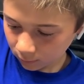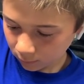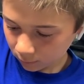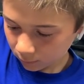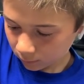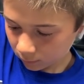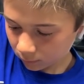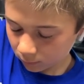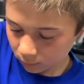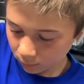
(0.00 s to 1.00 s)

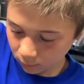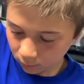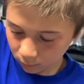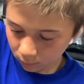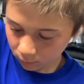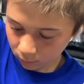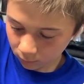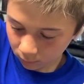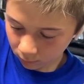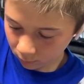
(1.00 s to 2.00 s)

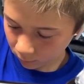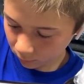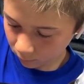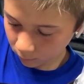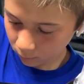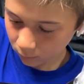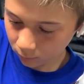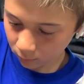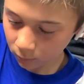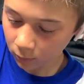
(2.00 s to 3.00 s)

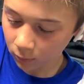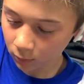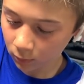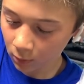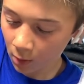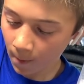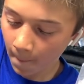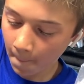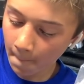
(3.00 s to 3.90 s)
(no one is talking)